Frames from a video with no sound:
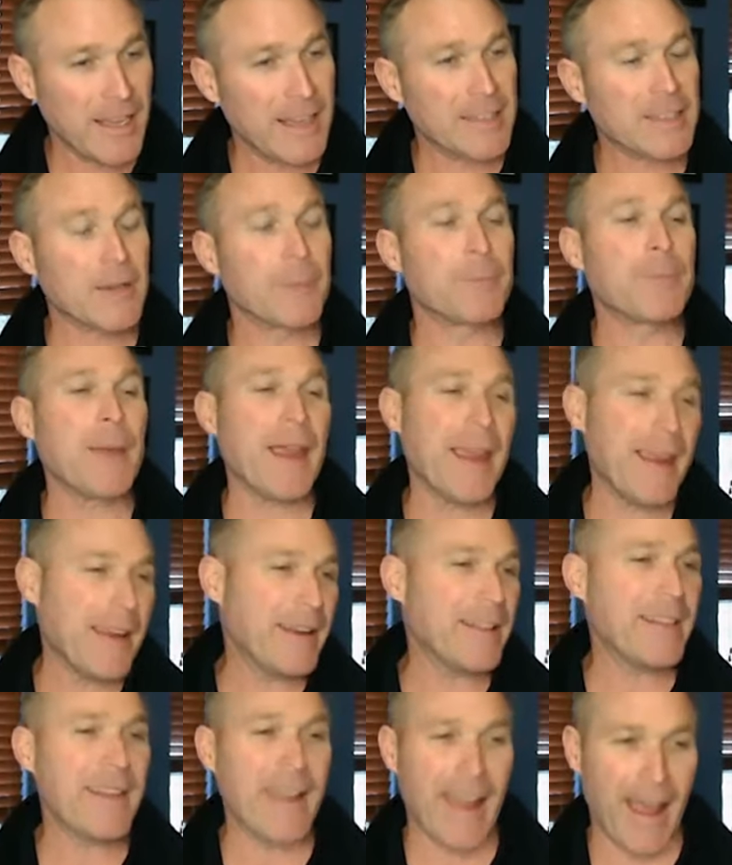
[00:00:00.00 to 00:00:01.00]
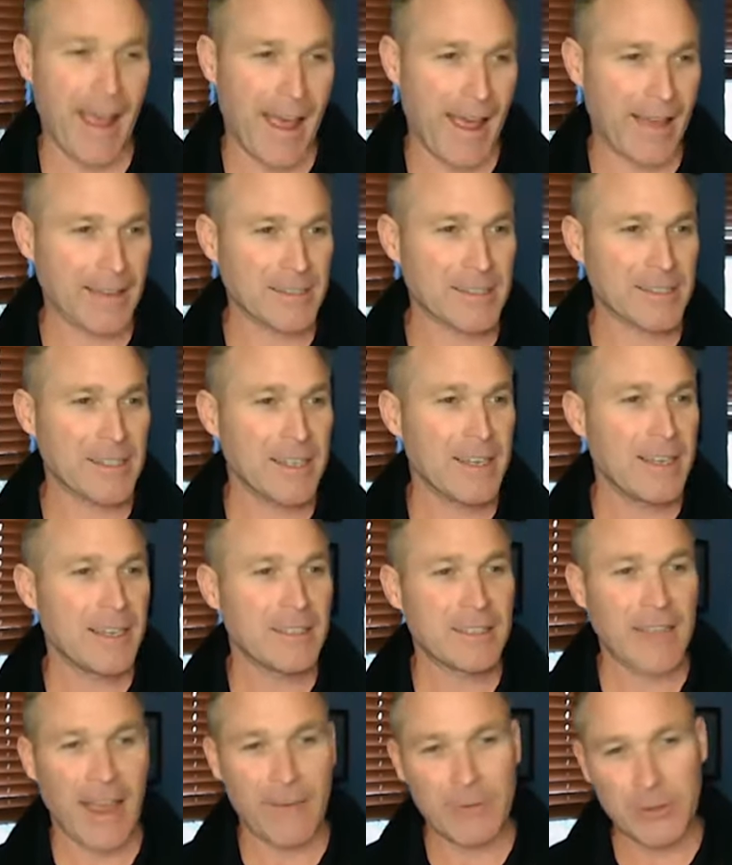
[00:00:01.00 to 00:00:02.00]
it's a pain in the ass
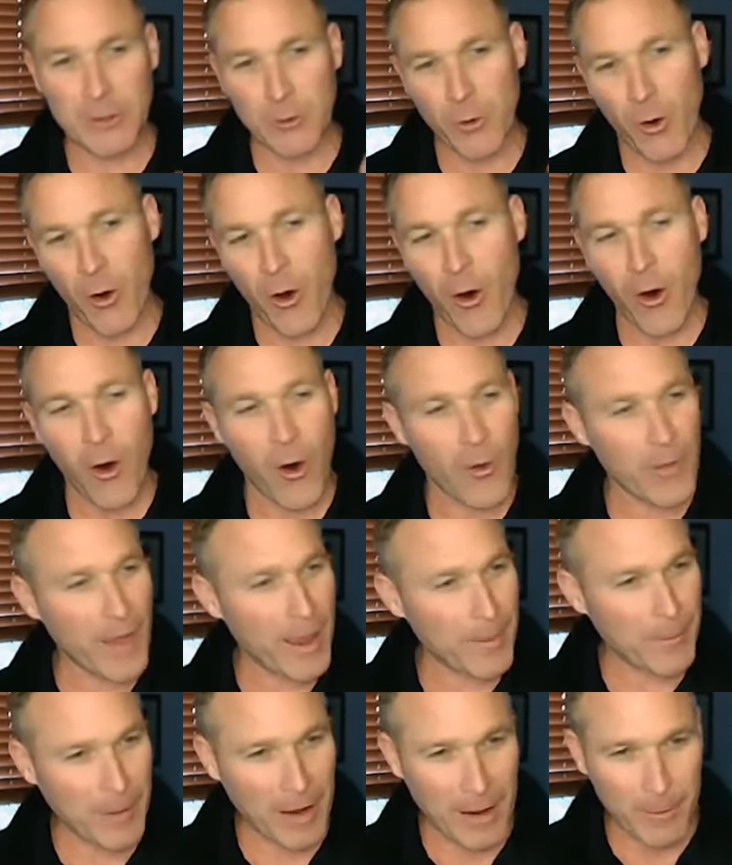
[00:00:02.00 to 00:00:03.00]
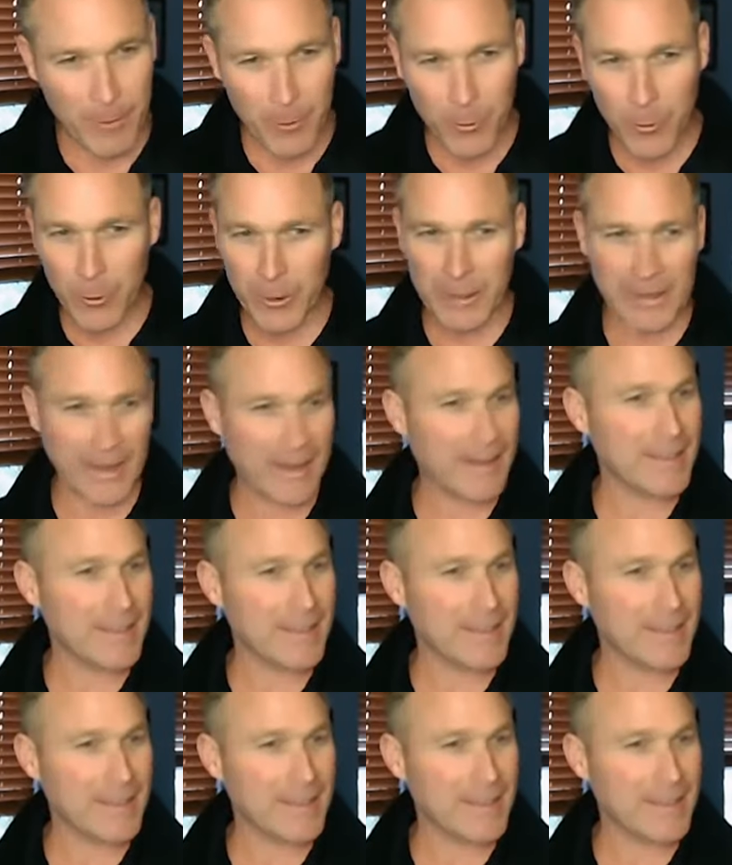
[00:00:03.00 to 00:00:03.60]
to have to do all that paperwork,